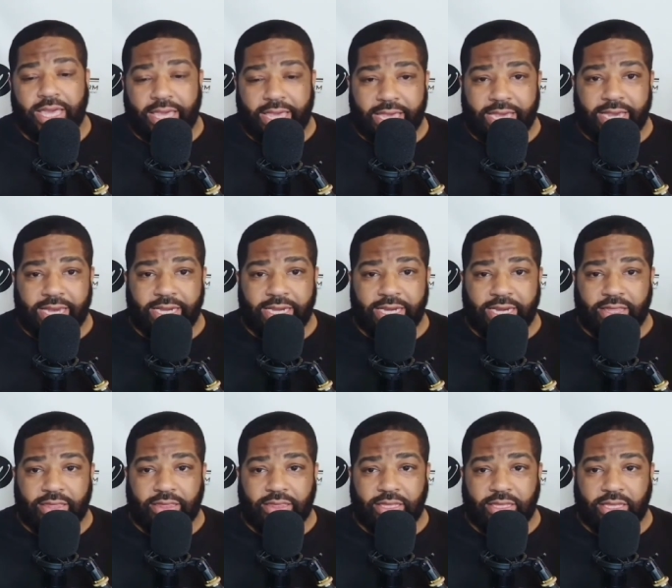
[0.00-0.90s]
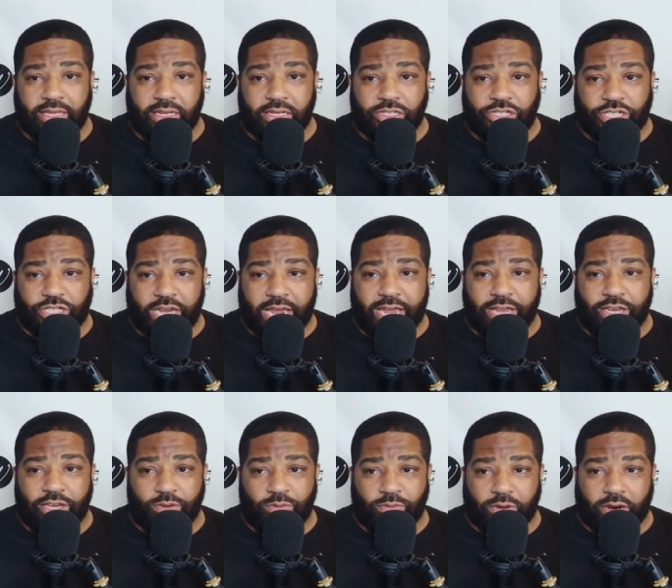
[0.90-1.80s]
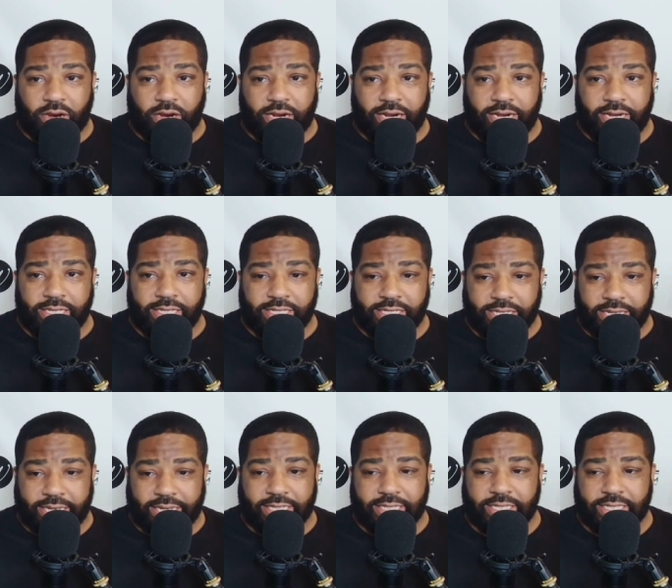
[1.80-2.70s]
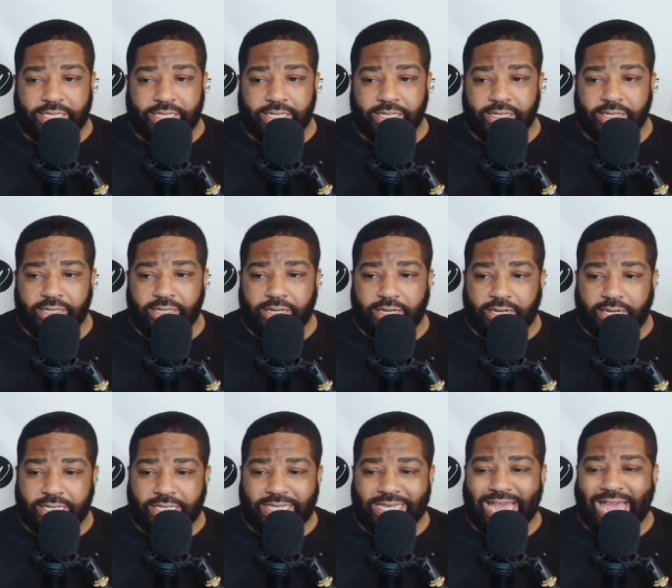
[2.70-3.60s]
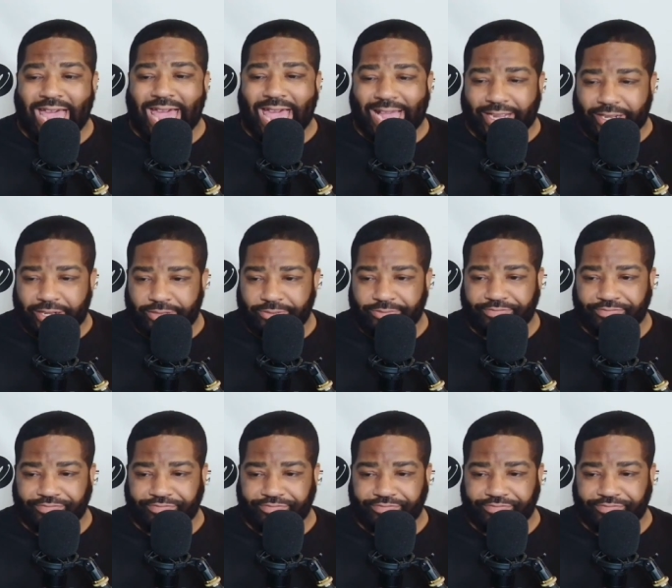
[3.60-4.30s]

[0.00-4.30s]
in the January 6th attack.